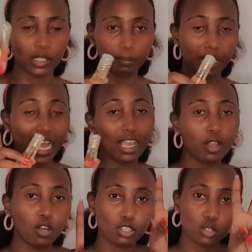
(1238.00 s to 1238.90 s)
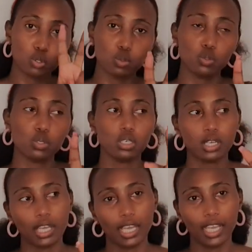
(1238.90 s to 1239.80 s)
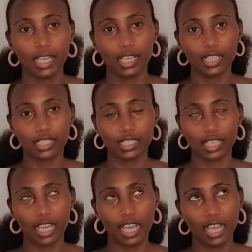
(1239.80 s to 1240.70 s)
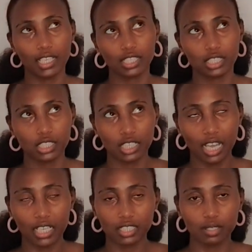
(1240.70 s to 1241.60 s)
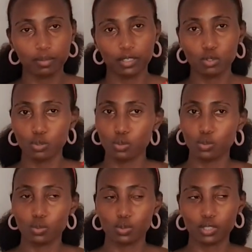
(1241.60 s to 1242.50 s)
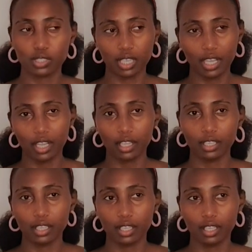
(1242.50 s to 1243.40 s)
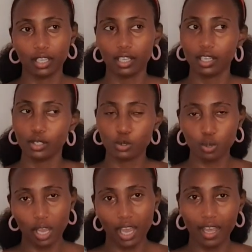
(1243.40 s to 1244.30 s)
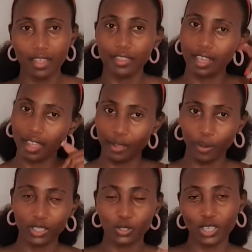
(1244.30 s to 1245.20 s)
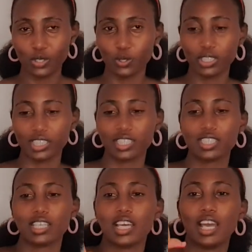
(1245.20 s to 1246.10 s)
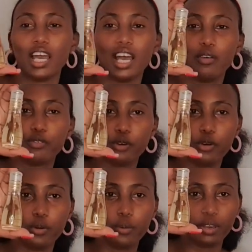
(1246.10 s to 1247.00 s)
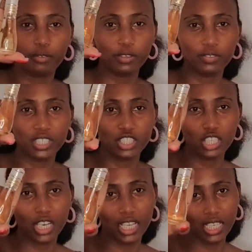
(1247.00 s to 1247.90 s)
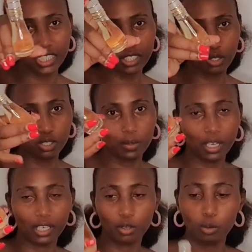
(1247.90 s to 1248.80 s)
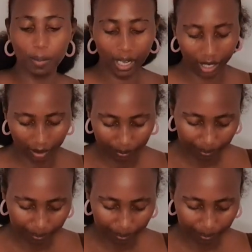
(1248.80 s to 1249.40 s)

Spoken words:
But I got two, and she asked me to sell to her the other one. So I sold it for 150 shillings, because me can go back.